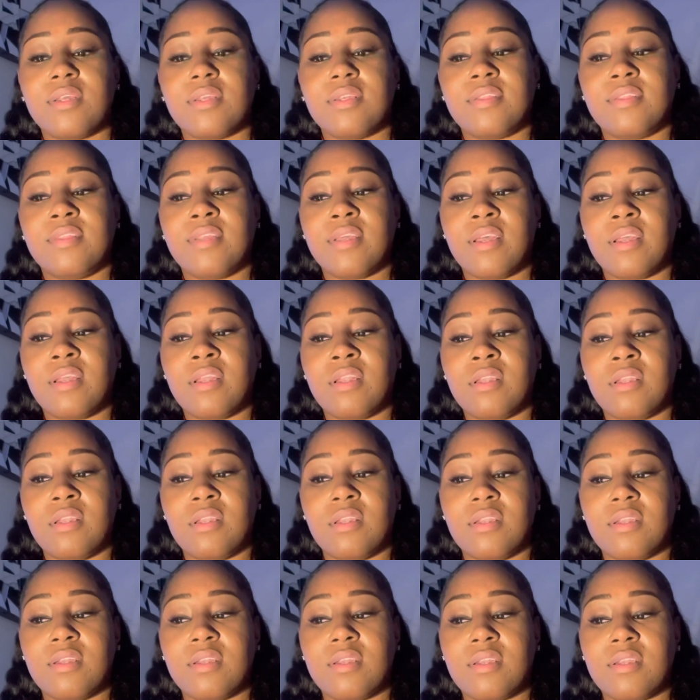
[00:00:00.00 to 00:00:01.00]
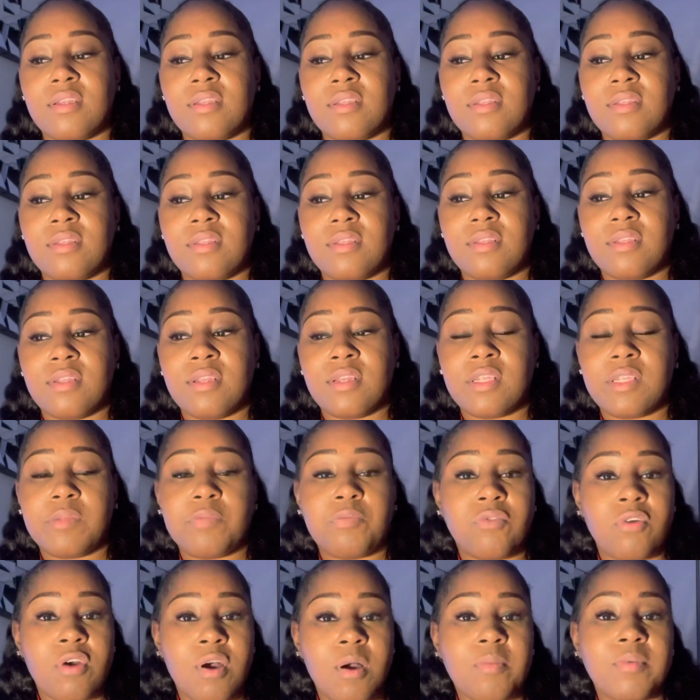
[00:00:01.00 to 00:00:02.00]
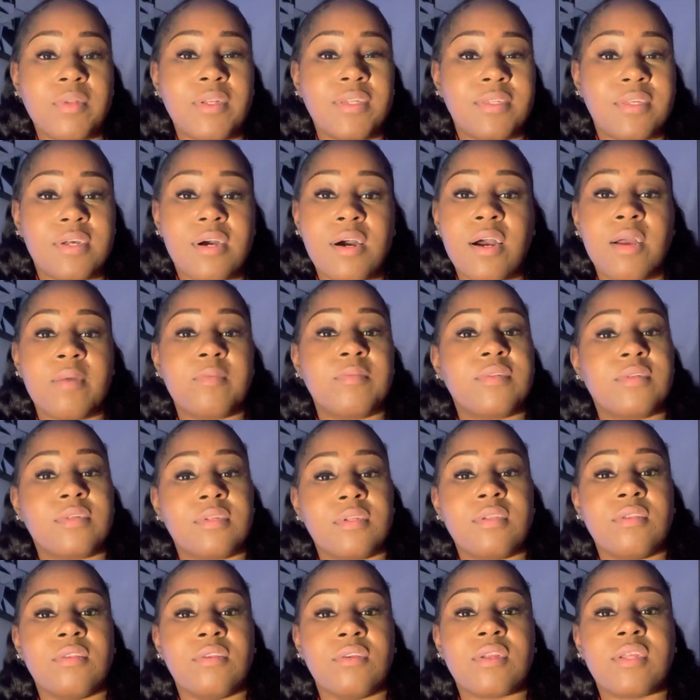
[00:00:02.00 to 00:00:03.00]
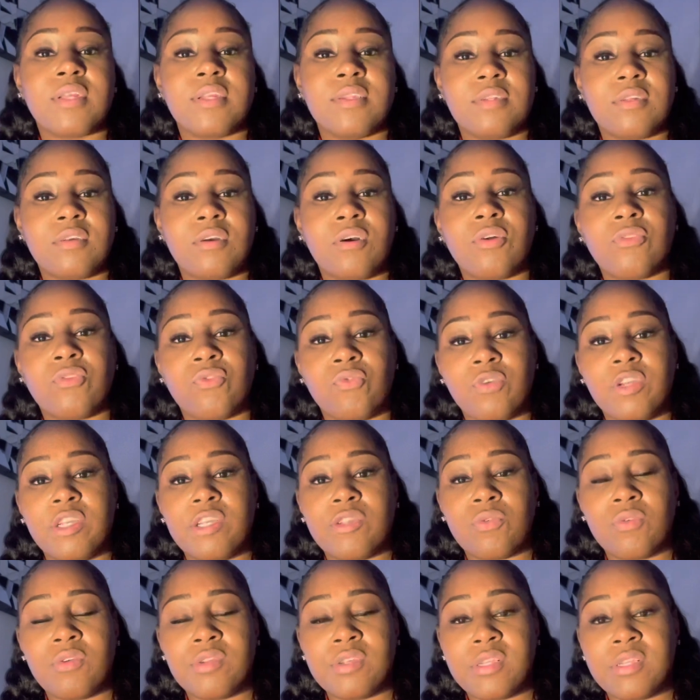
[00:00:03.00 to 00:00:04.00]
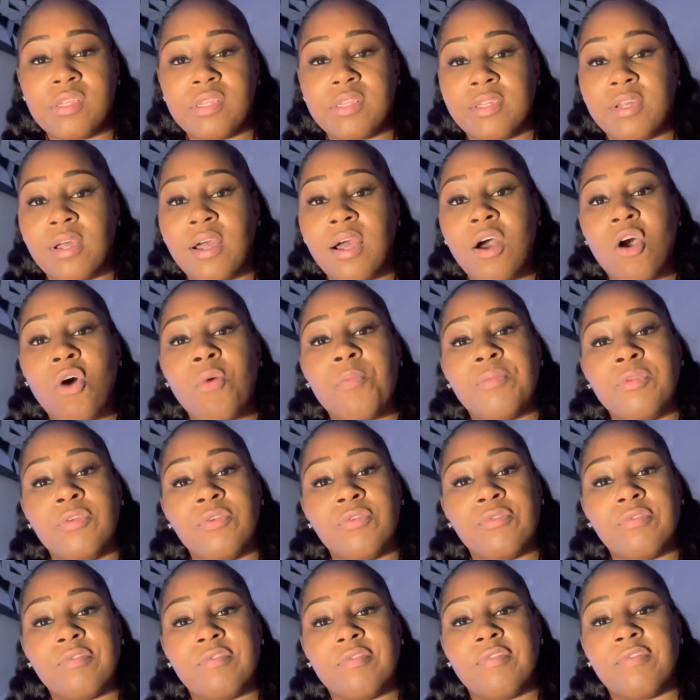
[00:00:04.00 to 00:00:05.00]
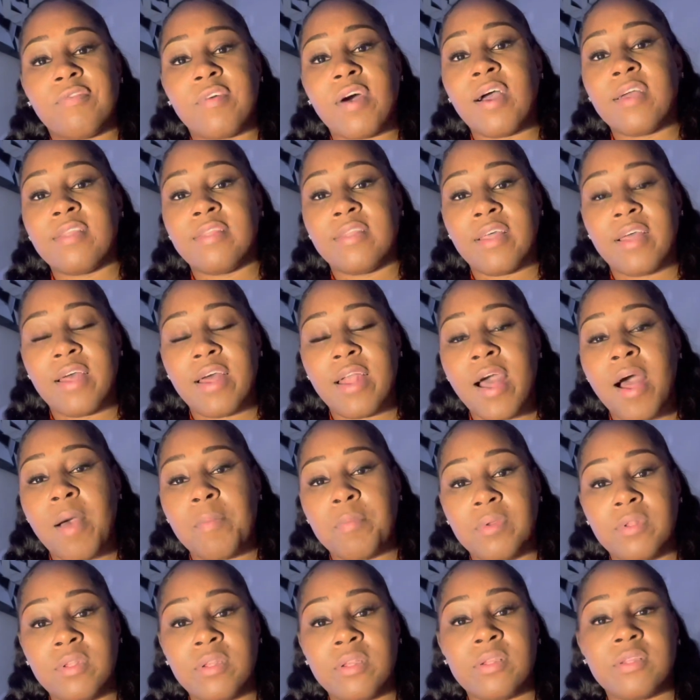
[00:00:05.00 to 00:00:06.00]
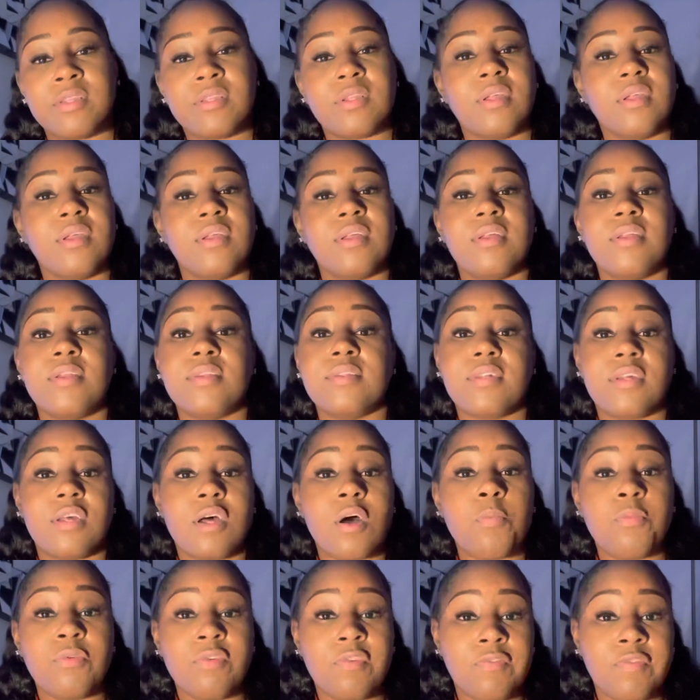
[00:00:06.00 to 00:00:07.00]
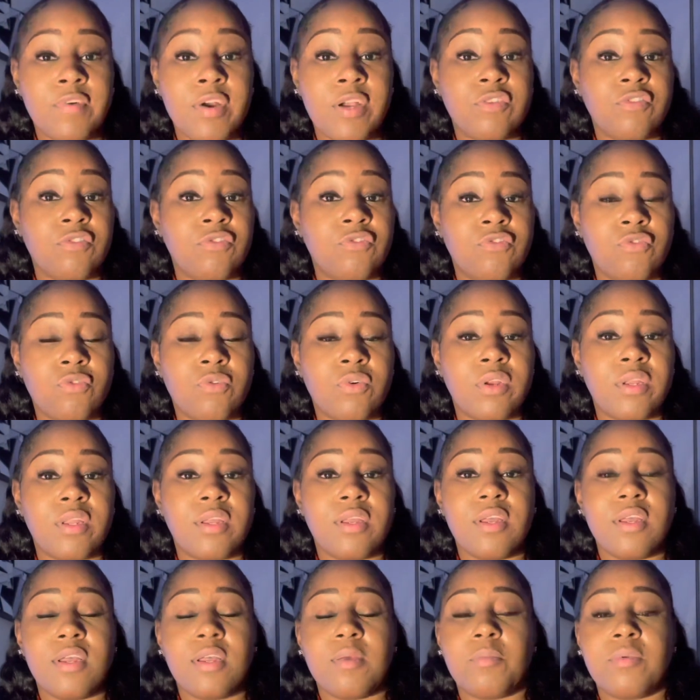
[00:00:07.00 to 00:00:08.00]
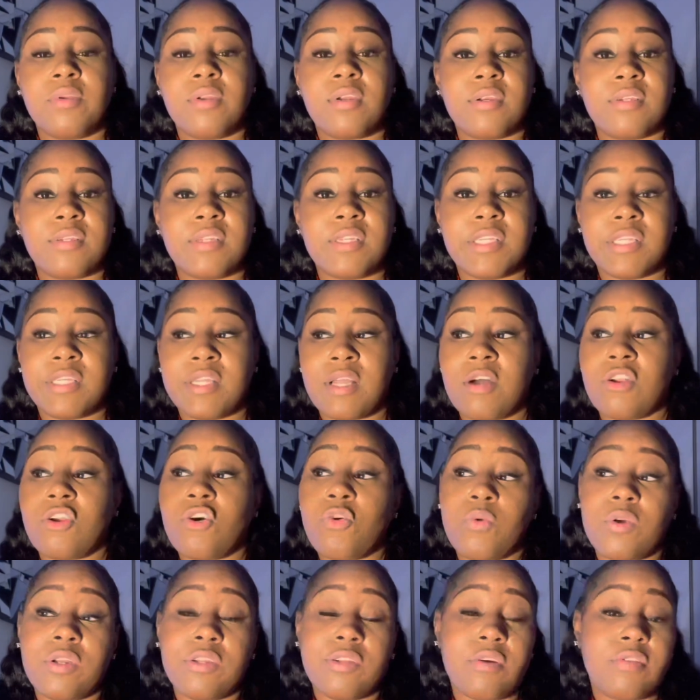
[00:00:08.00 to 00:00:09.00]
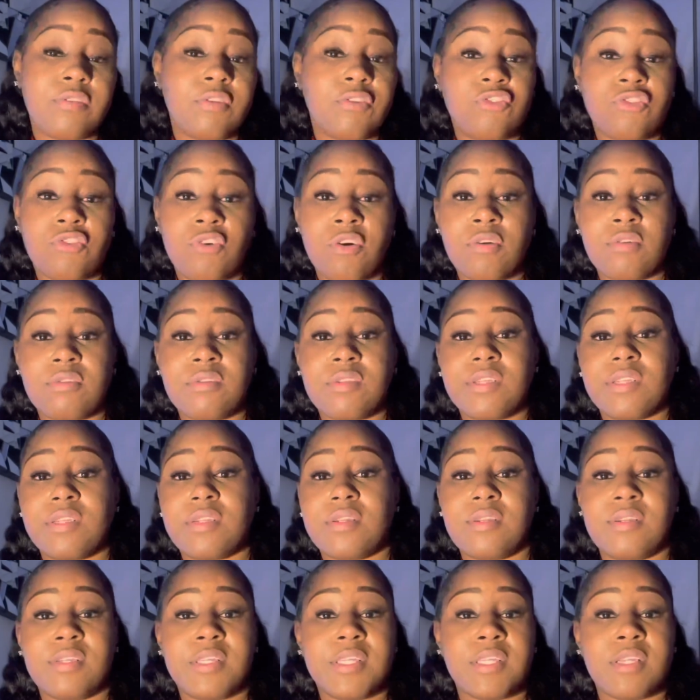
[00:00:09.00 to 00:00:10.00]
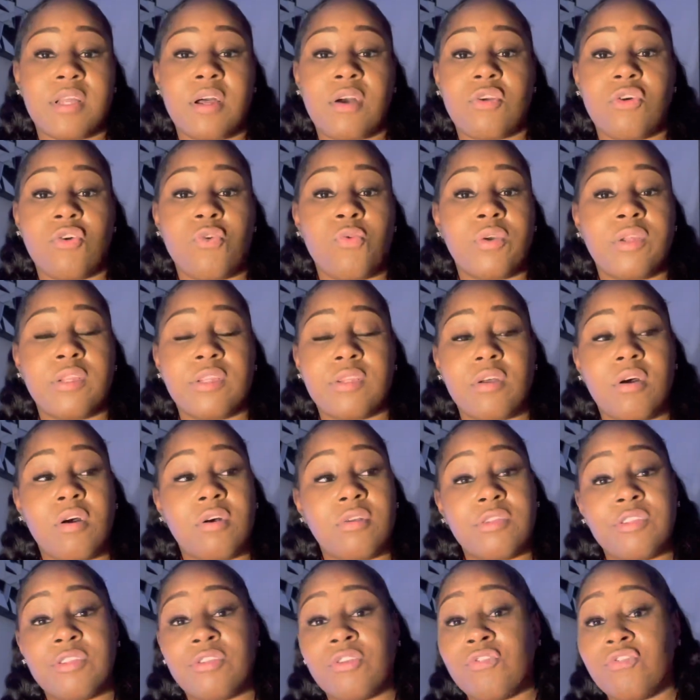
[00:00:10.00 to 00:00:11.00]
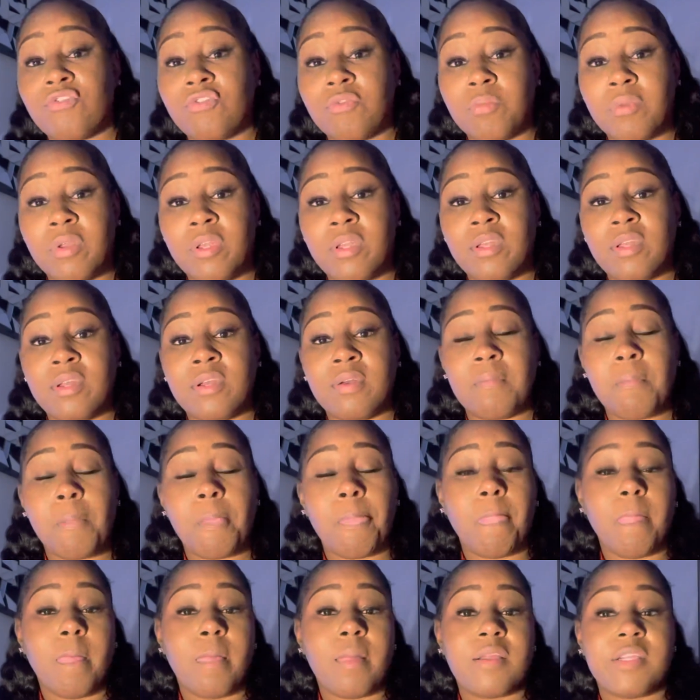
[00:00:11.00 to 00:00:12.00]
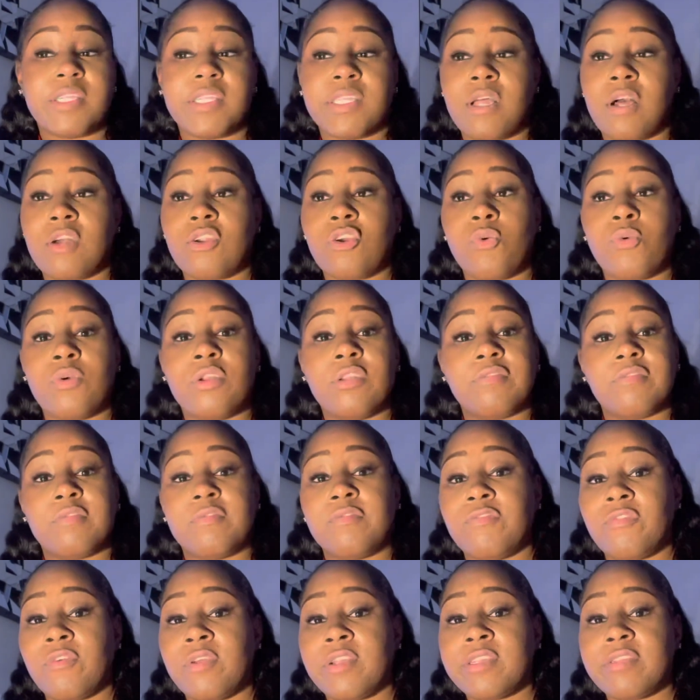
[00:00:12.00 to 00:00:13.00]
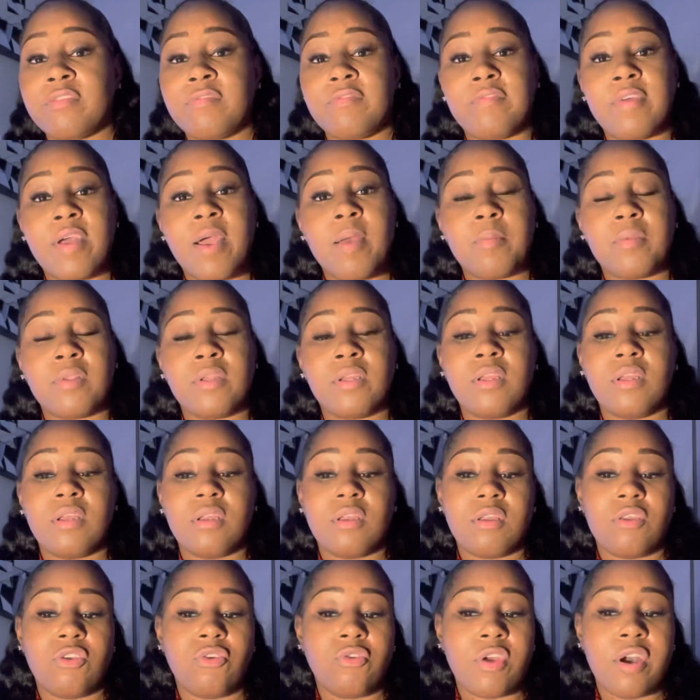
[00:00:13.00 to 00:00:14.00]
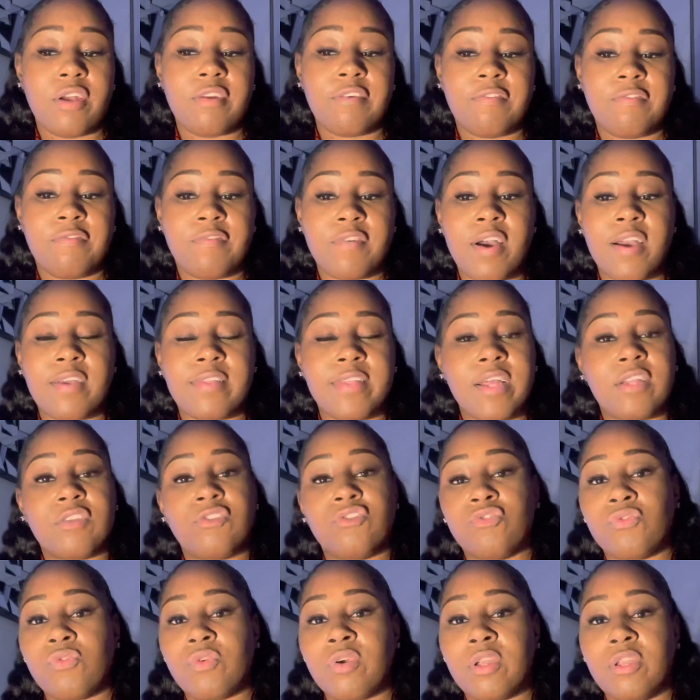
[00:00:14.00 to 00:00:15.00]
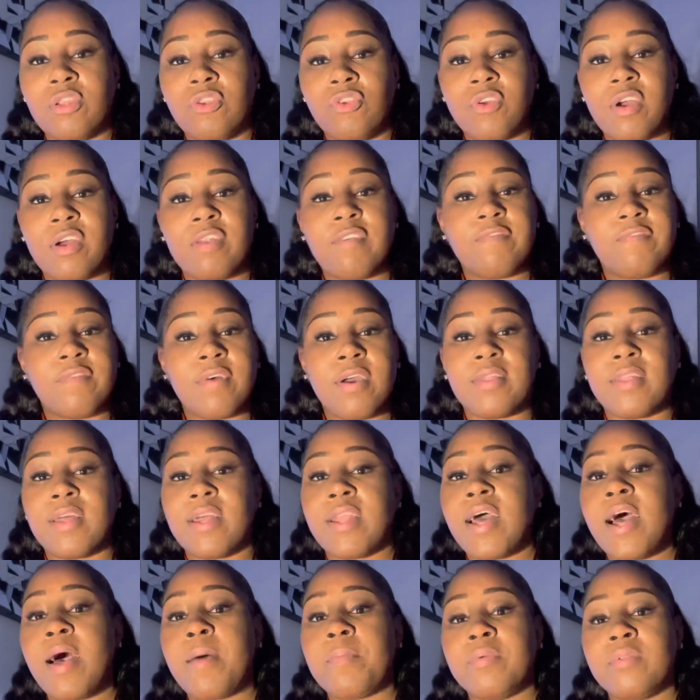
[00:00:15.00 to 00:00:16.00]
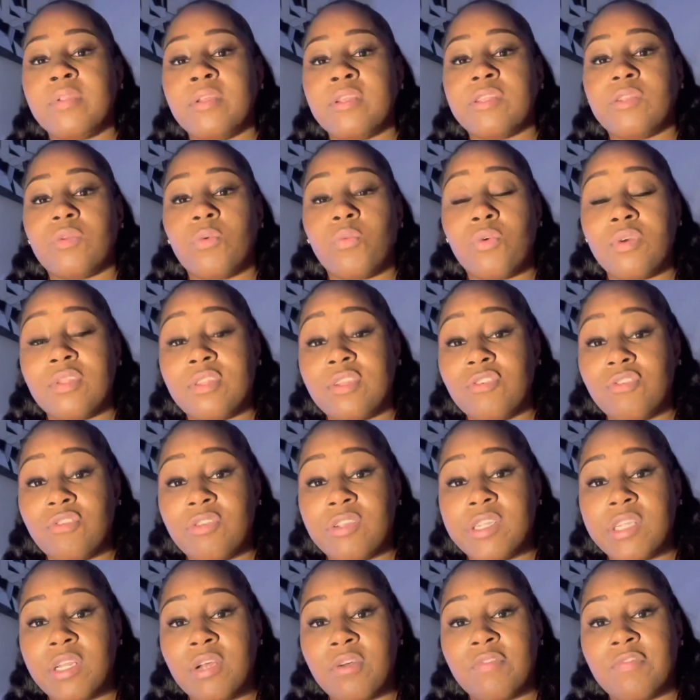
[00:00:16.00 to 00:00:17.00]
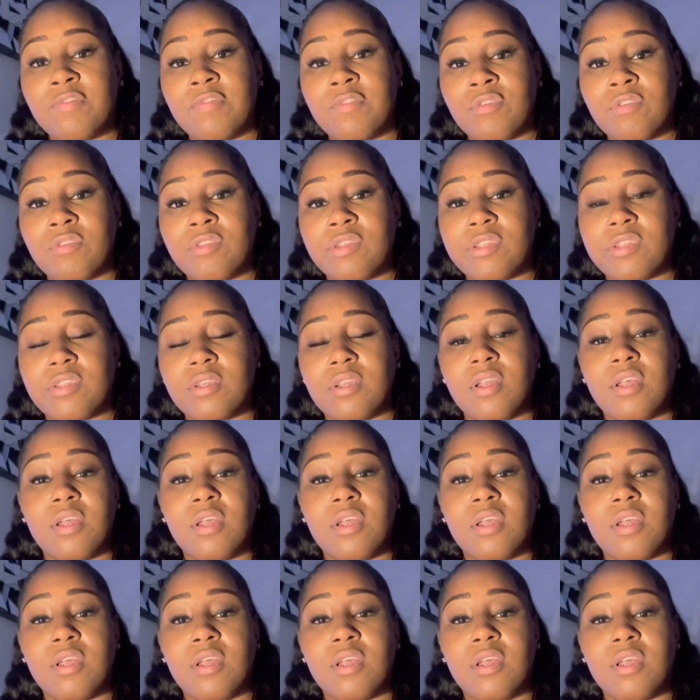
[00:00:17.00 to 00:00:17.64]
then it's probably time to look into other resources to help you find that happiness, to help you find your joy. Because it's not always on the charts. It's not always on social media. It's not always from friends and family. You got to find that joy. You got to find that happiness within yourself first.